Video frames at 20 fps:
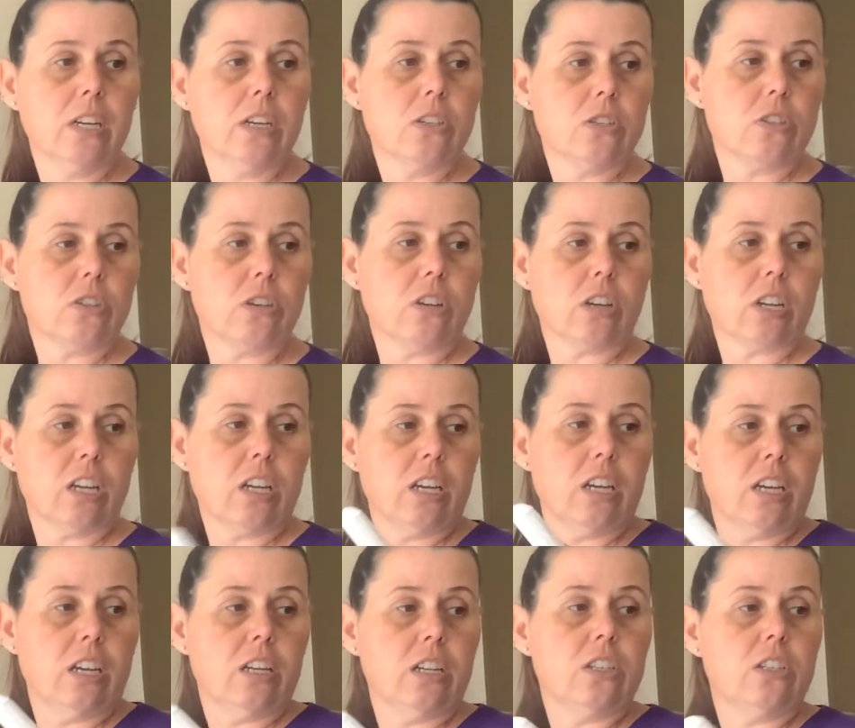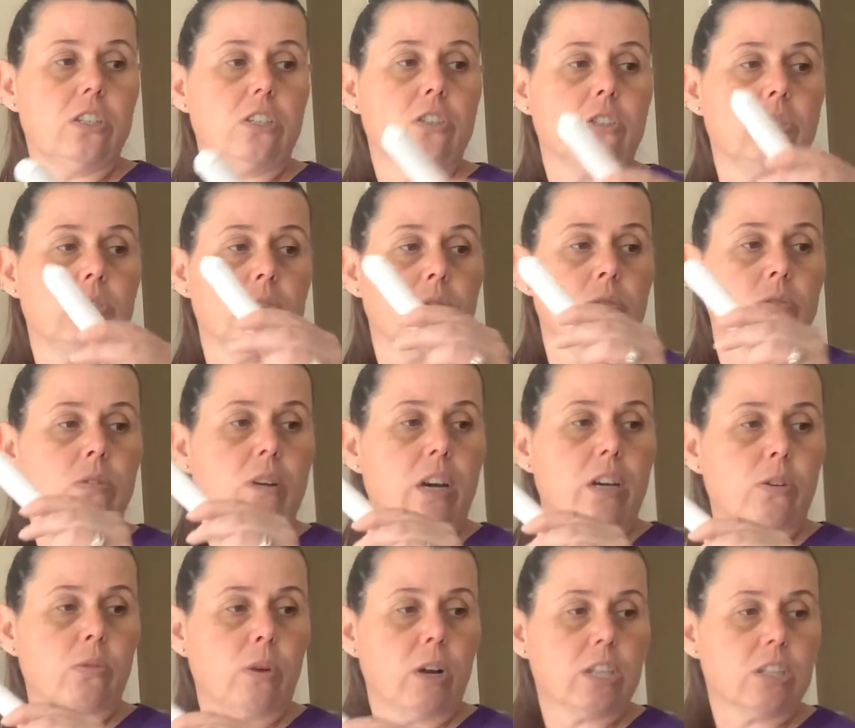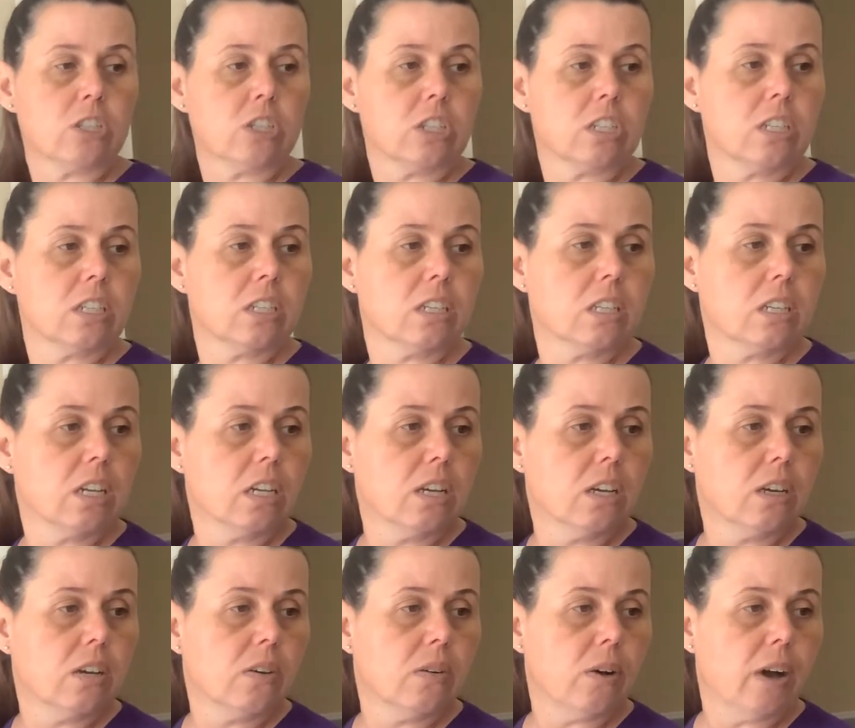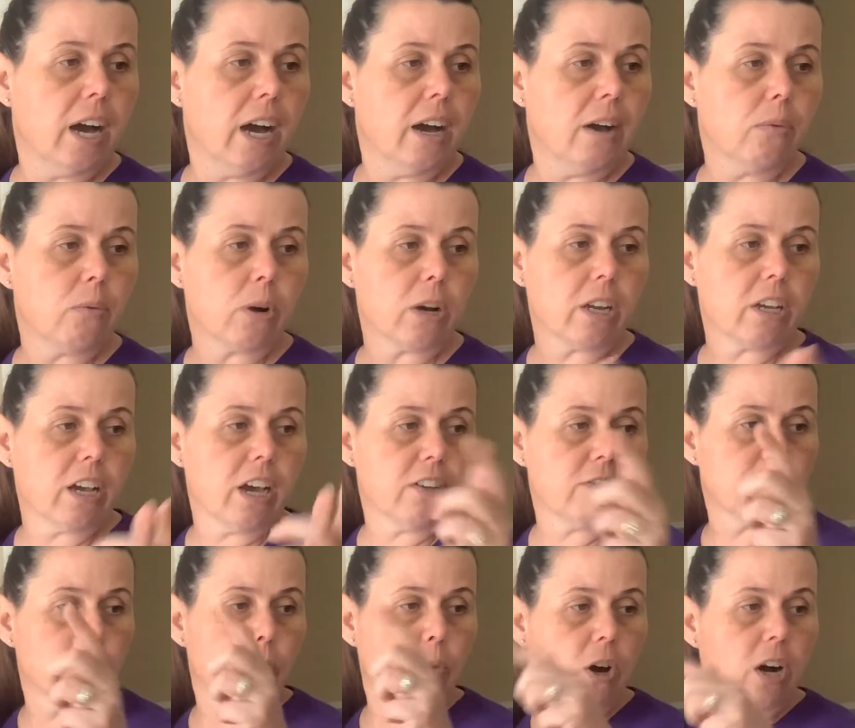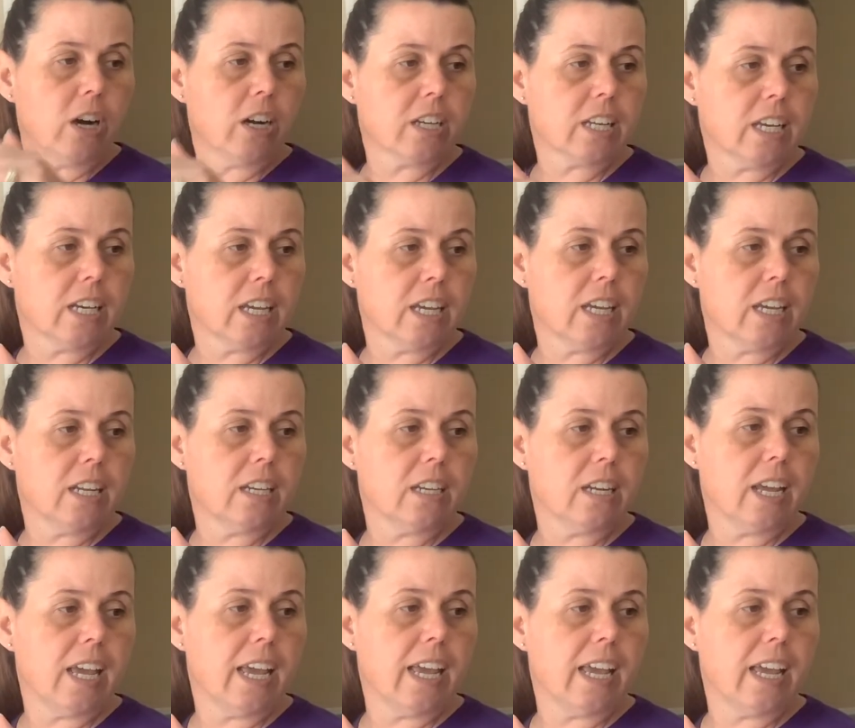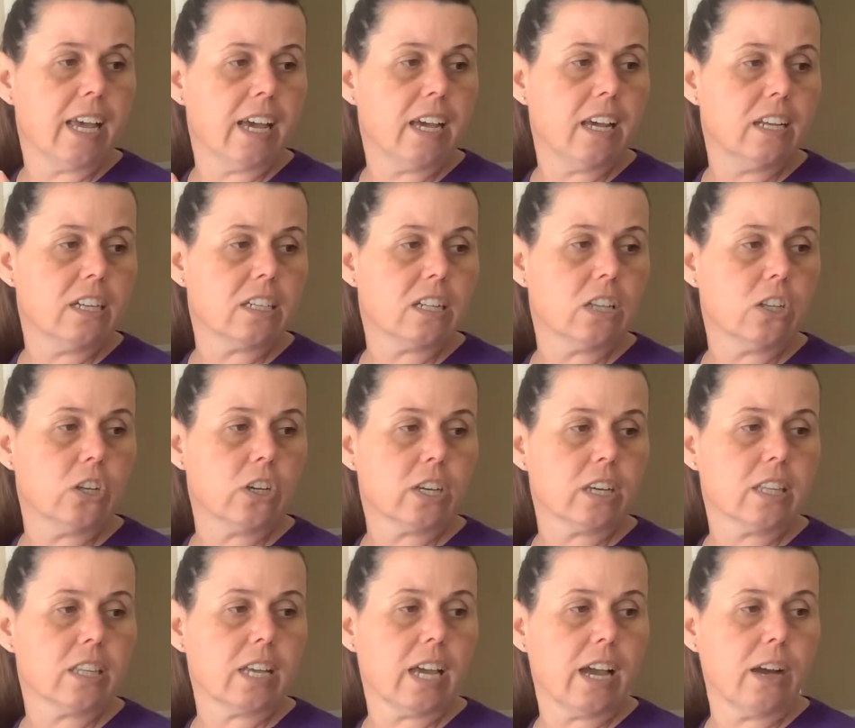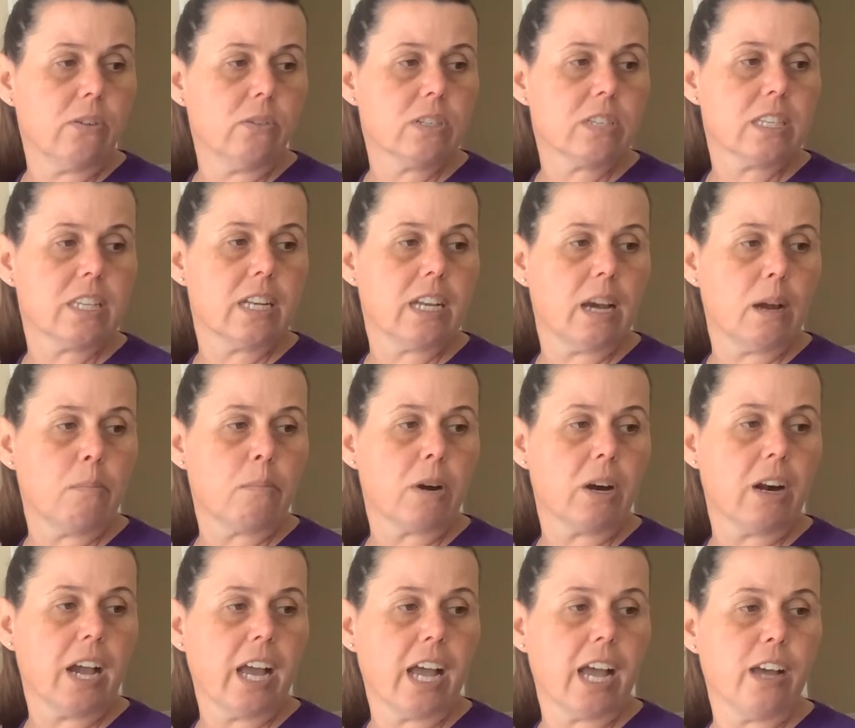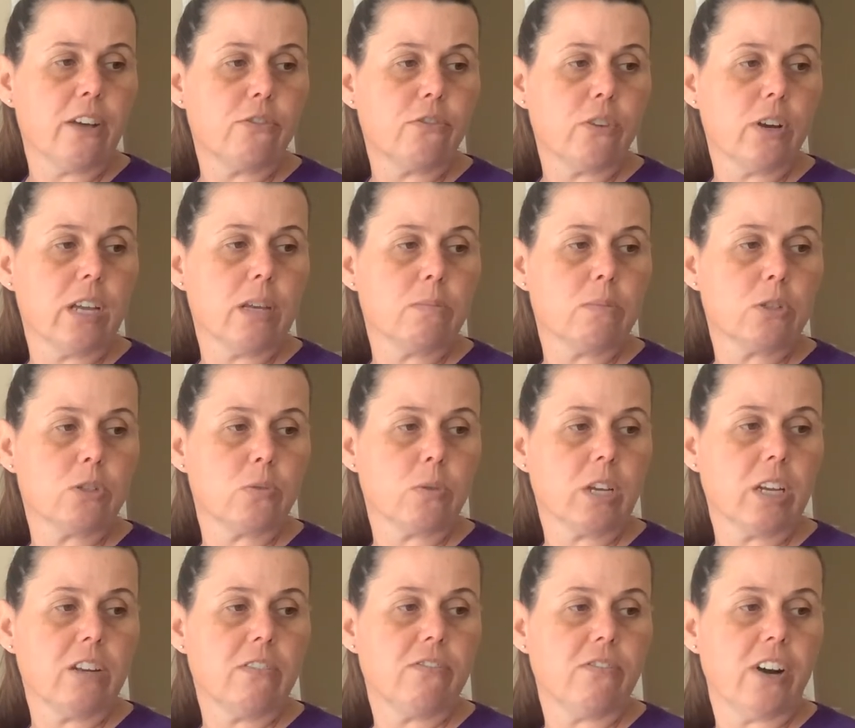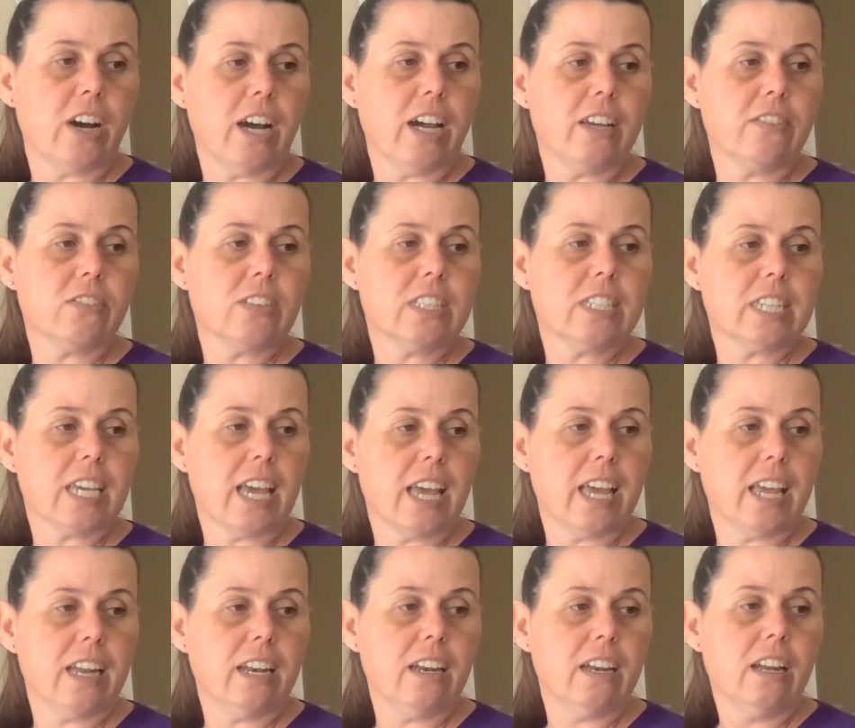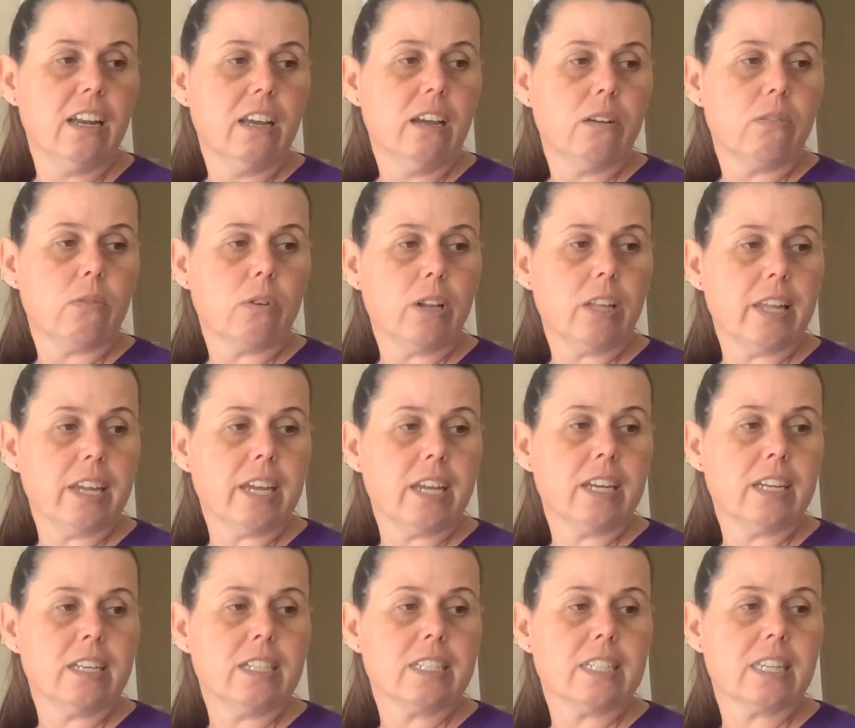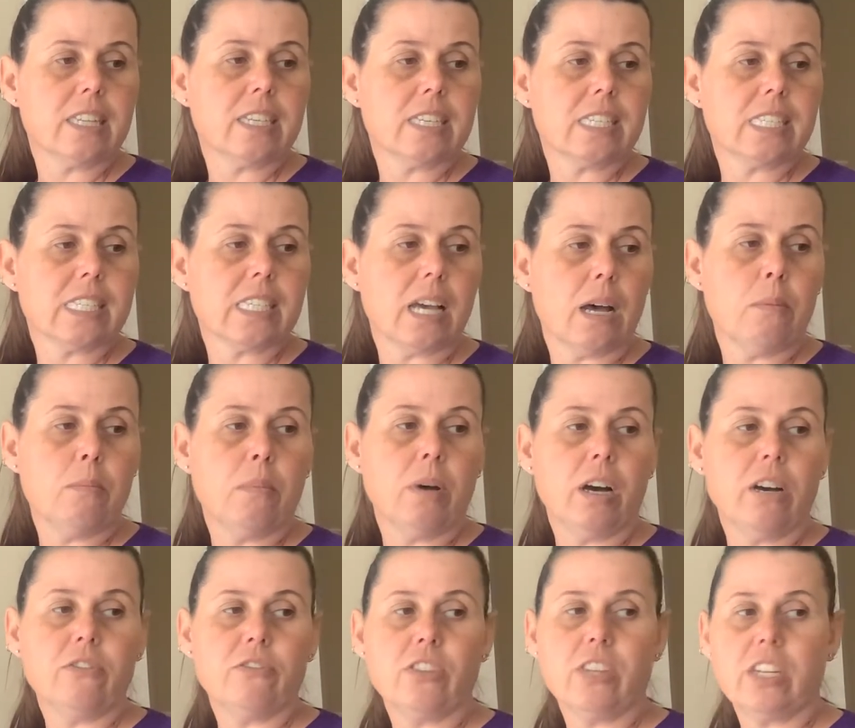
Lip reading: So you're gonna do a question where you have to walk it in and look at how is the number halfway between 5 and 10 related to the sum of the